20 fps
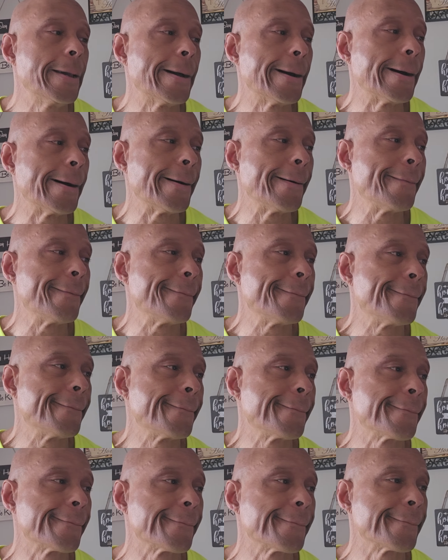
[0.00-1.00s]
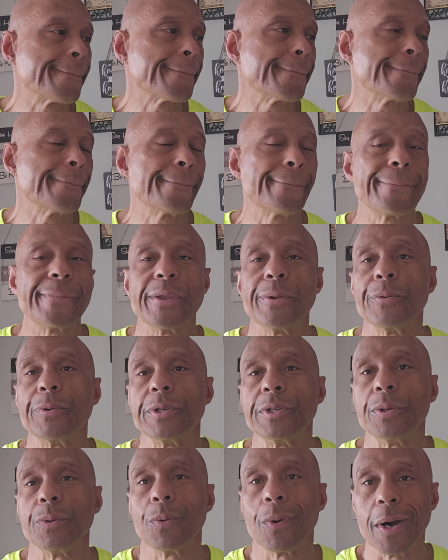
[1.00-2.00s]
um, then
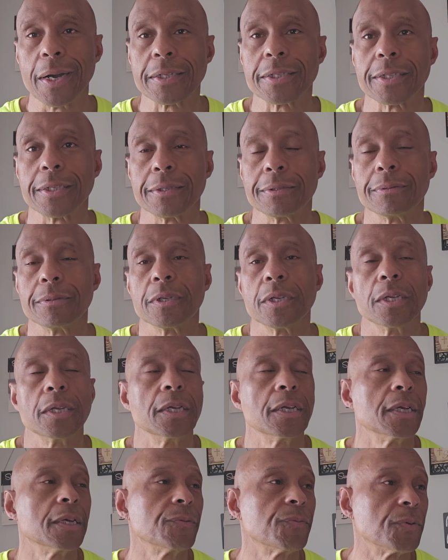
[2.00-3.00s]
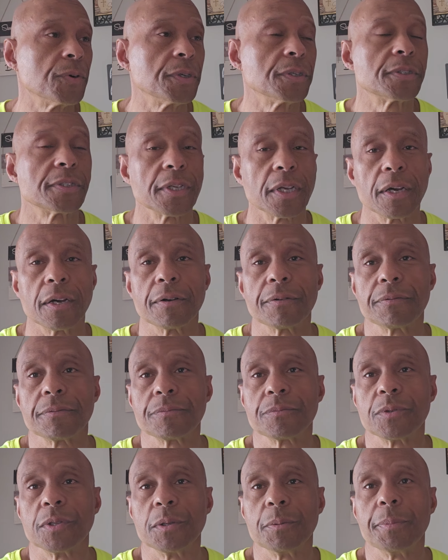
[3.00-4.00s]
when you watch it for yourself,
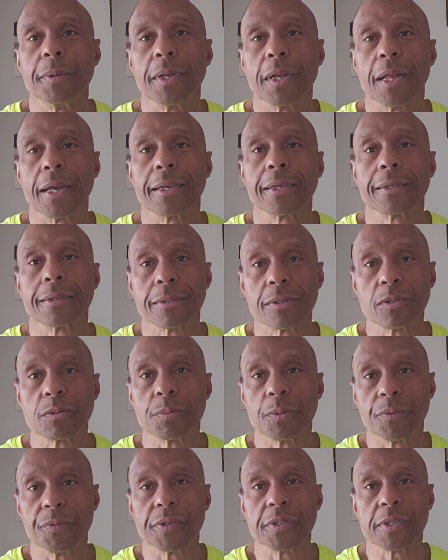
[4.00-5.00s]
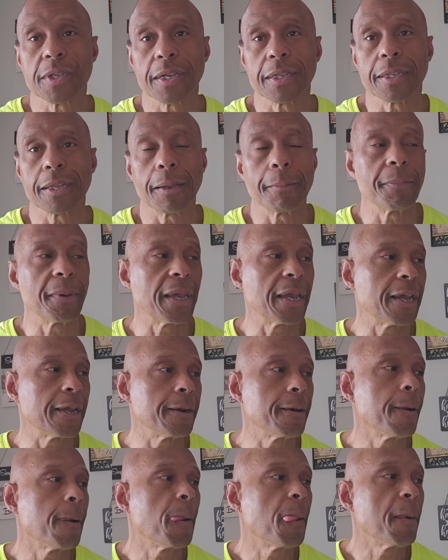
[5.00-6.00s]
you'd be like, this movie's not that
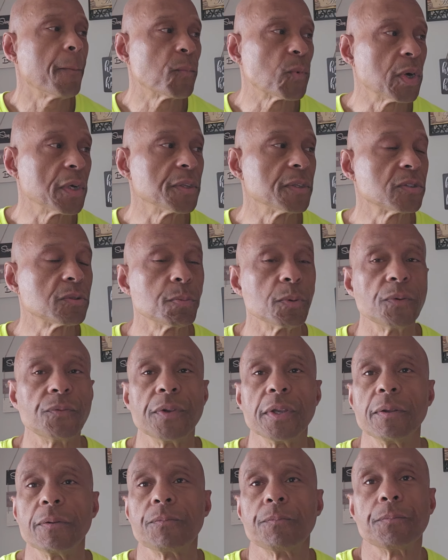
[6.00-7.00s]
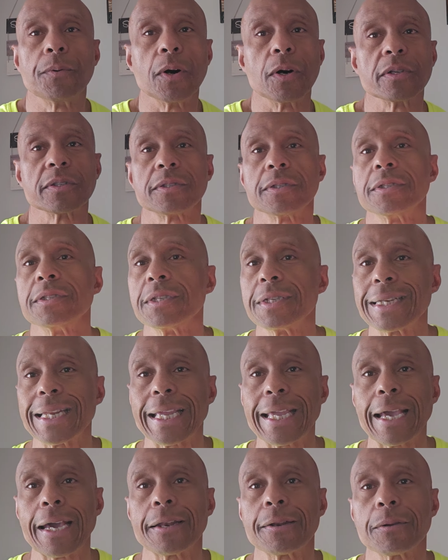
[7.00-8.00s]
bad. Well, this movie falls into the
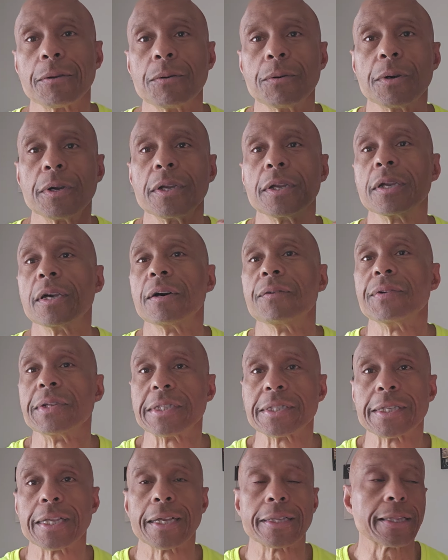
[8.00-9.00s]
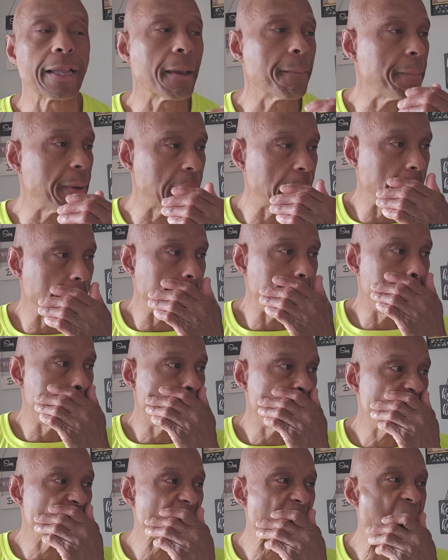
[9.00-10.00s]
category of it's not that bad.
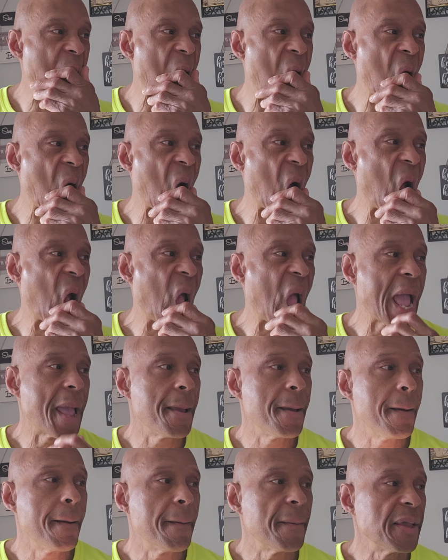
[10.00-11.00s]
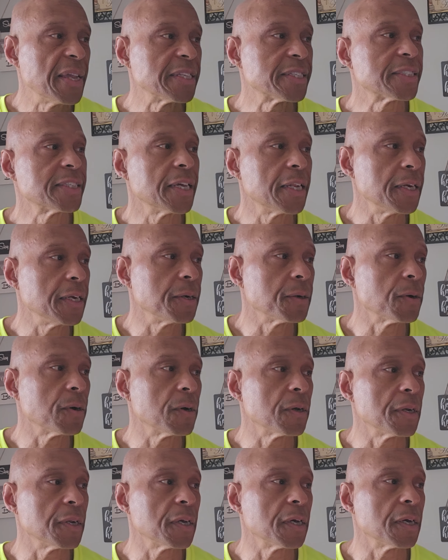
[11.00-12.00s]
Uh, it's sitting
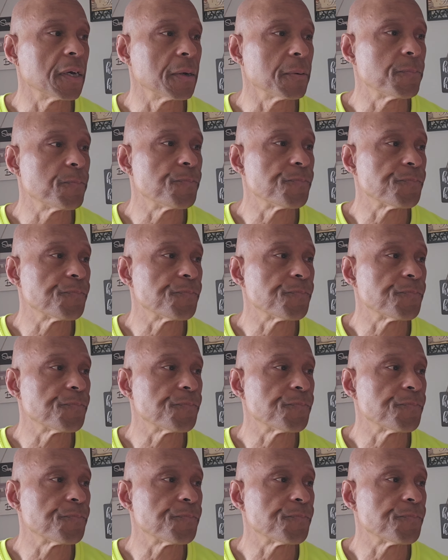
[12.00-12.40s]
on, uh,